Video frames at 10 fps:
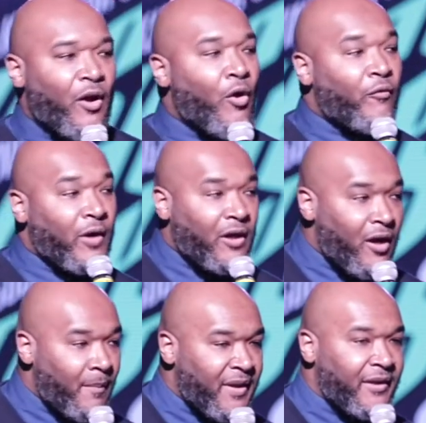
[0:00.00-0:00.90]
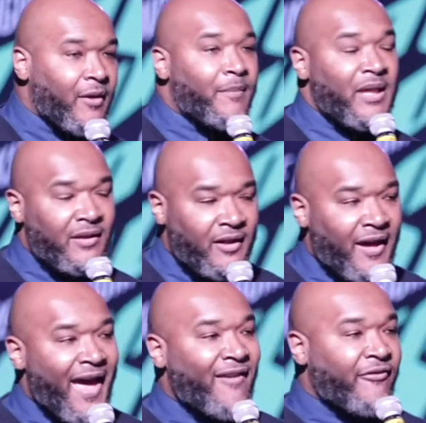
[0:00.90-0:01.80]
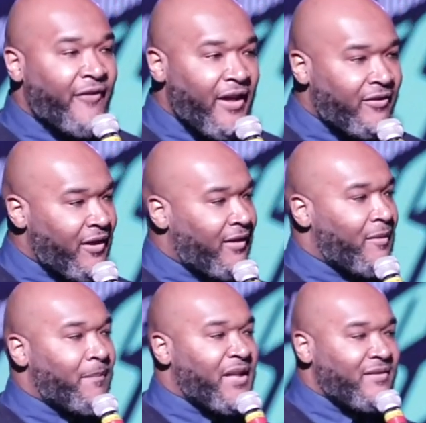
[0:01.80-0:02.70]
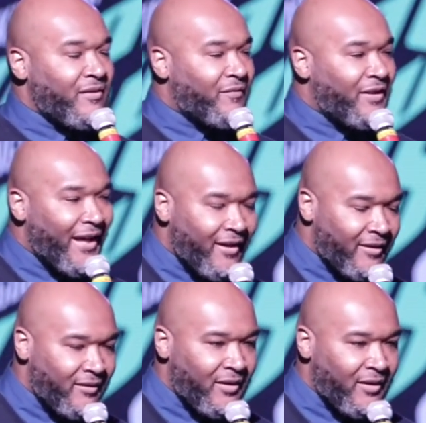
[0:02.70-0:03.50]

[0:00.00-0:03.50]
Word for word: to overcome and their ability to have faith in the midst of death